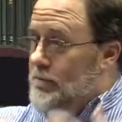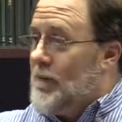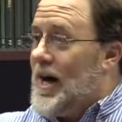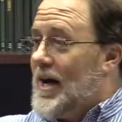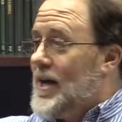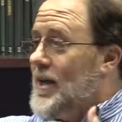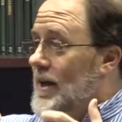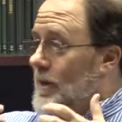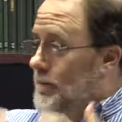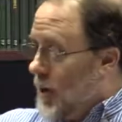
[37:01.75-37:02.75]
my
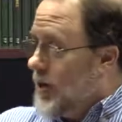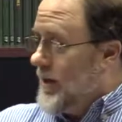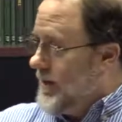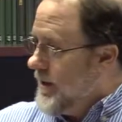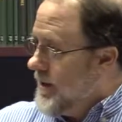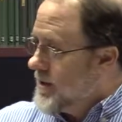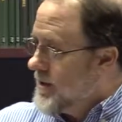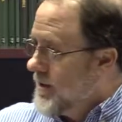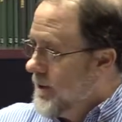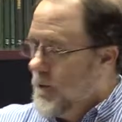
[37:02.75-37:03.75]
part in
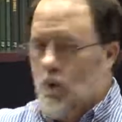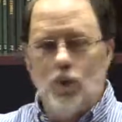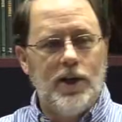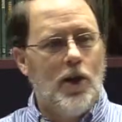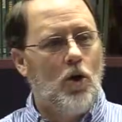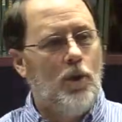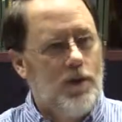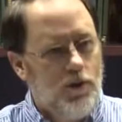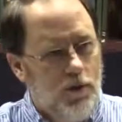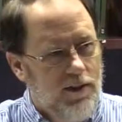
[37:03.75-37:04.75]
this, we go
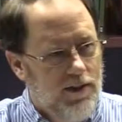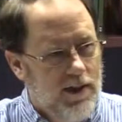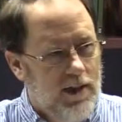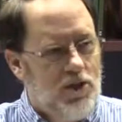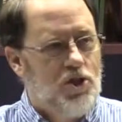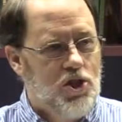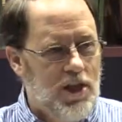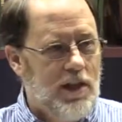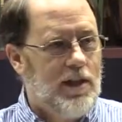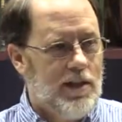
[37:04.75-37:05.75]
into it thinking
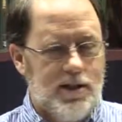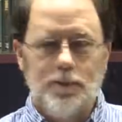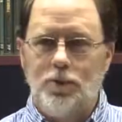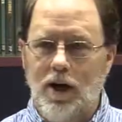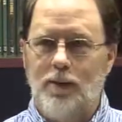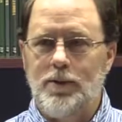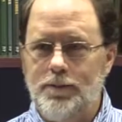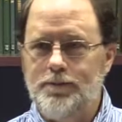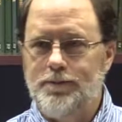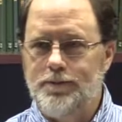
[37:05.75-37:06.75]
she is the
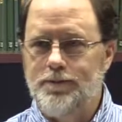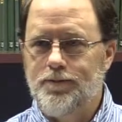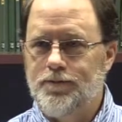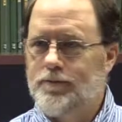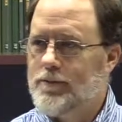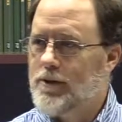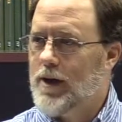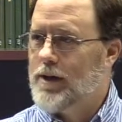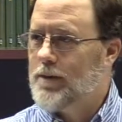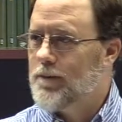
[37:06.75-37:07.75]
problem,
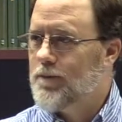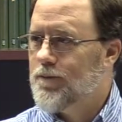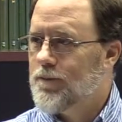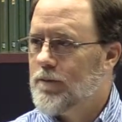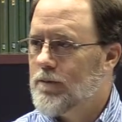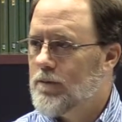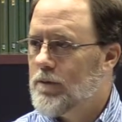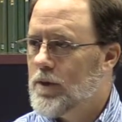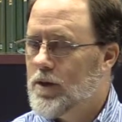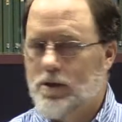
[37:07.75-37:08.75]
right?
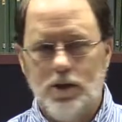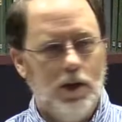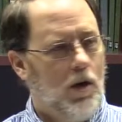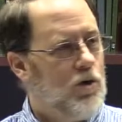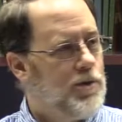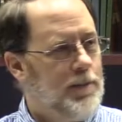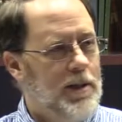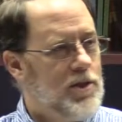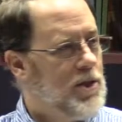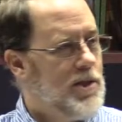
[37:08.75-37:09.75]
She owes
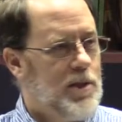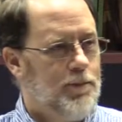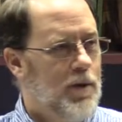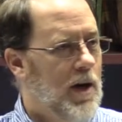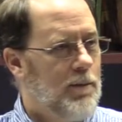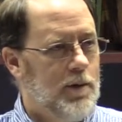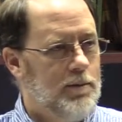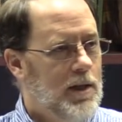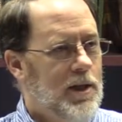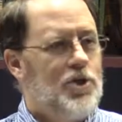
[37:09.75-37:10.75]
me. She's the
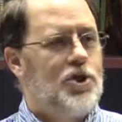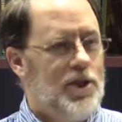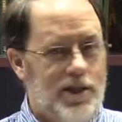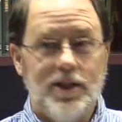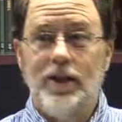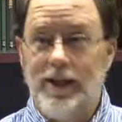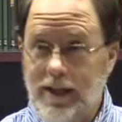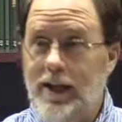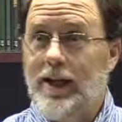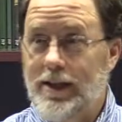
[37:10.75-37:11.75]
problem. She's going to
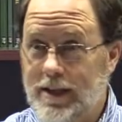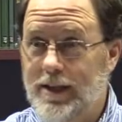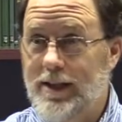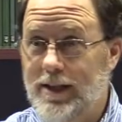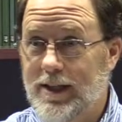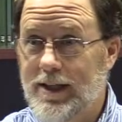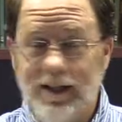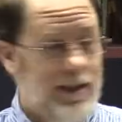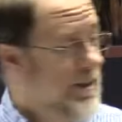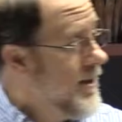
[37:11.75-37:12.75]
get it. Bad
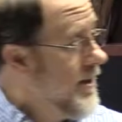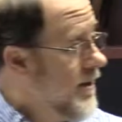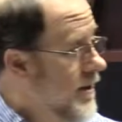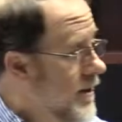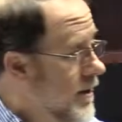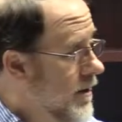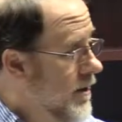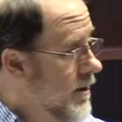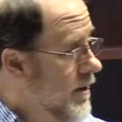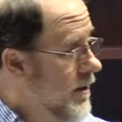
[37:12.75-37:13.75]
example for the rest
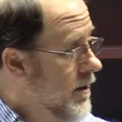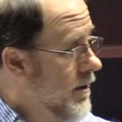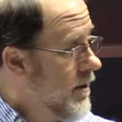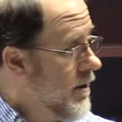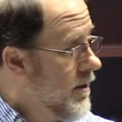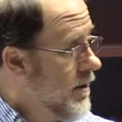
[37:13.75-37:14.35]
of the people.